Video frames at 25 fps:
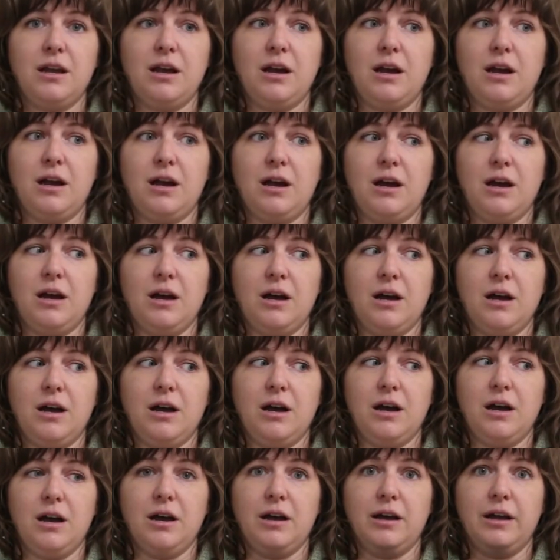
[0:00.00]

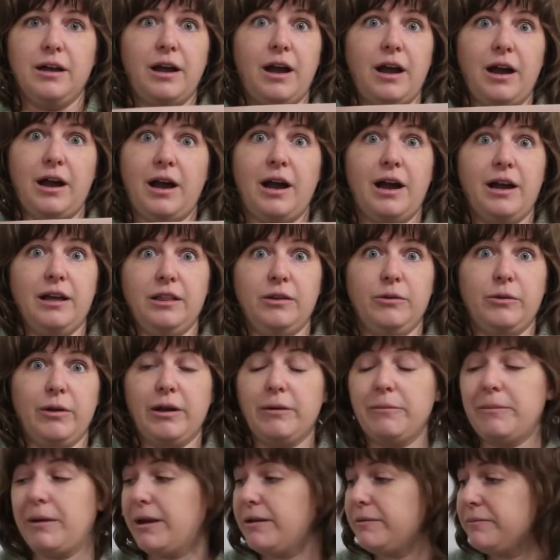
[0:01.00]
I highly
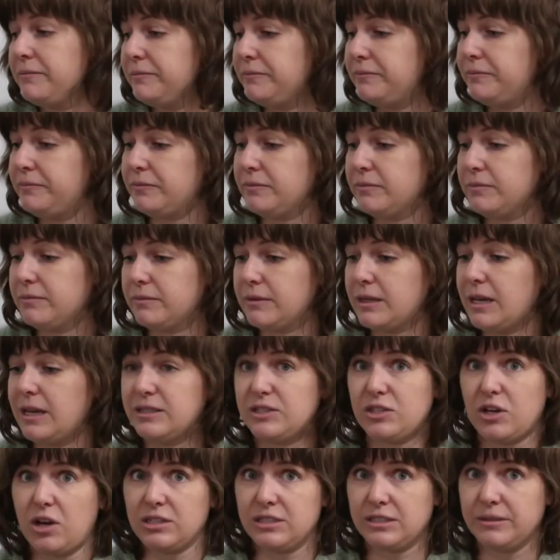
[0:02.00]
recommend. It's
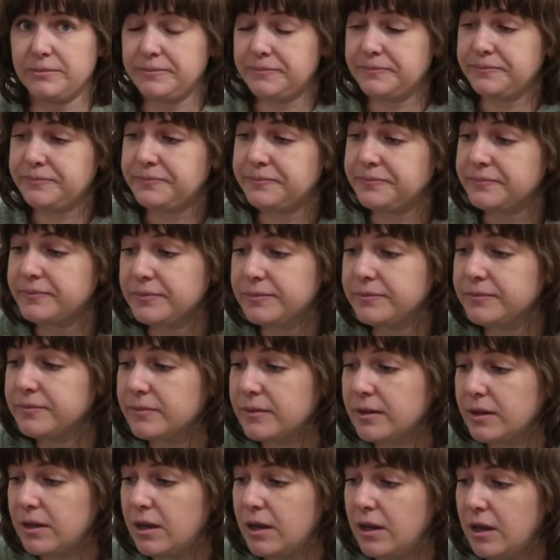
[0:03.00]
awesome.
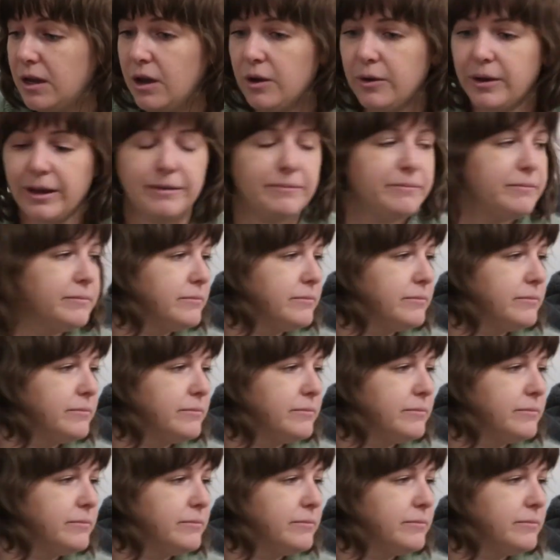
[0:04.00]
Okay.